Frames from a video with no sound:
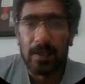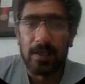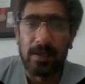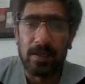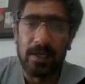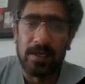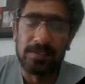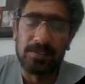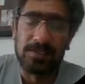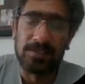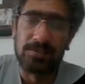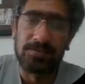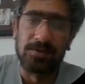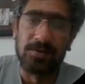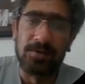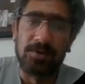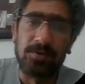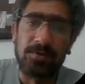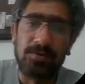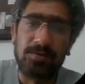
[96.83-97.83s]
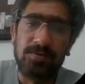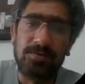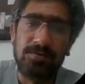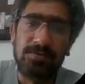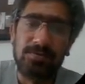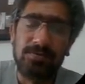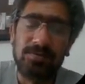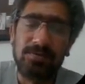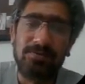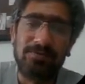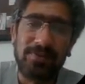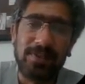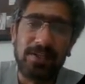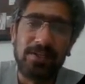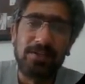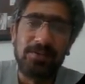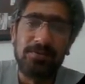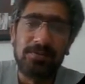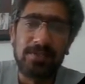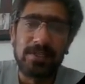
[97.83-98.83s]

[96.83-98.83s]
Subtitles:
classic Sudoku with a new